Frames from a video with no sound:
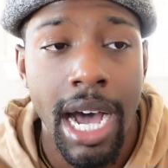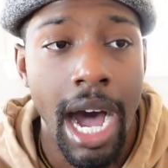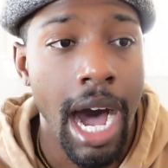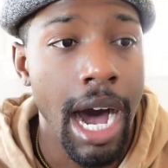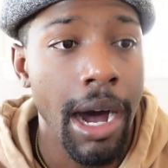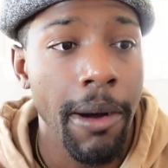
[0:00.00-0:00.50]

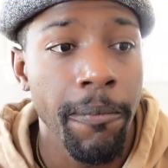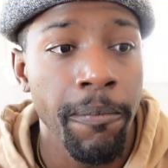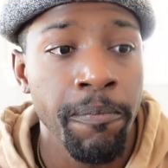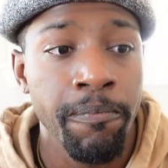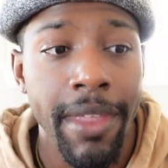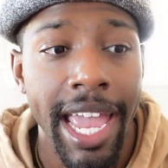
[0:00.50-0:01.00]
um,
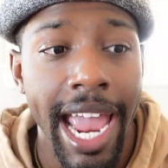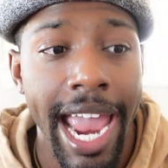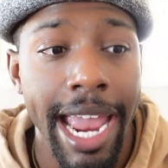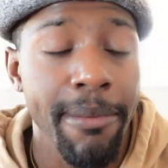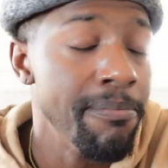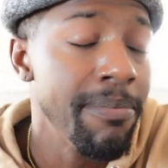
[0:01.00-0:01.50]

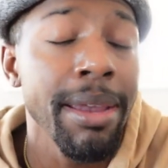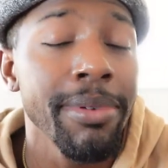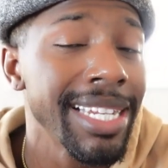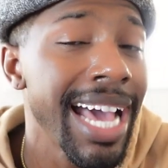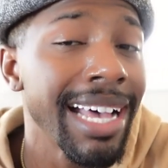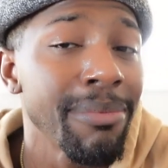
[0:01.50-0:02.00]
and maybe
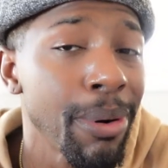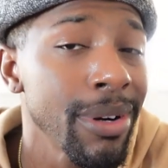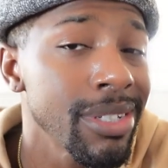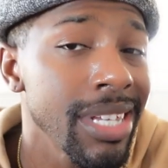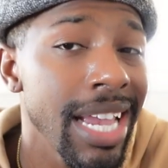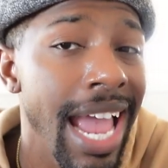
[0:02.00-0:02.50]
not per
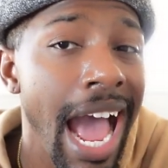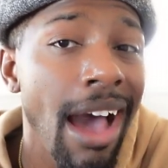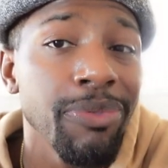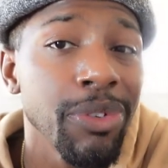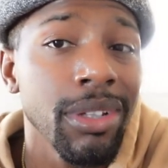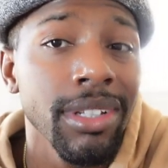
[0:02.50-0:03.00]
se
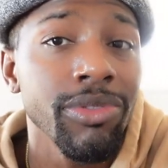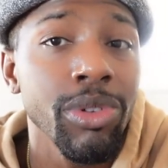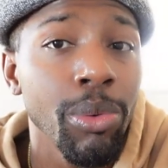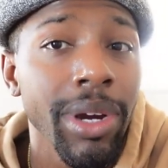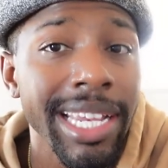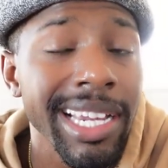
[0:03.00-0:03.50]
have to lift the
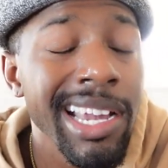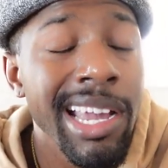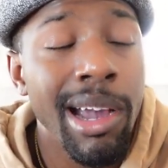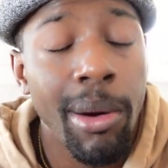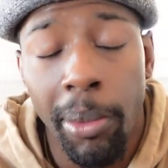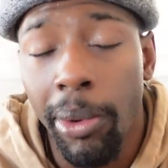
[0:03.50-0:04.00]
weight,
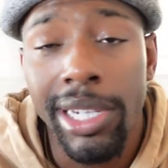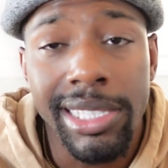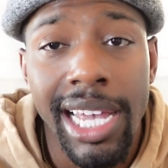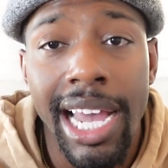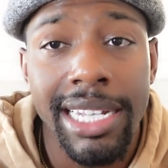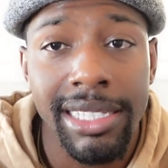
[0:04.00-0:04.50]
Muay
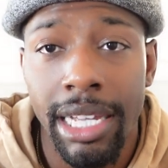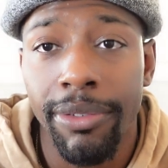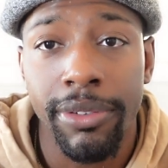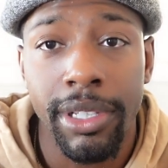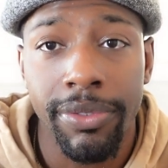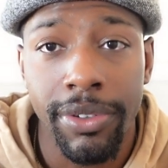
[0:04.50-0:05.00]
Thai is
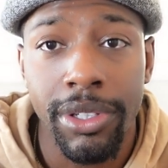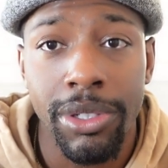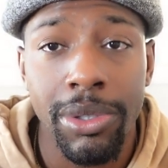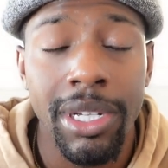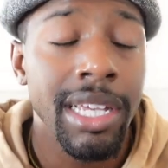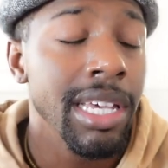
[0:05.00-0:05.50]
definitely for you.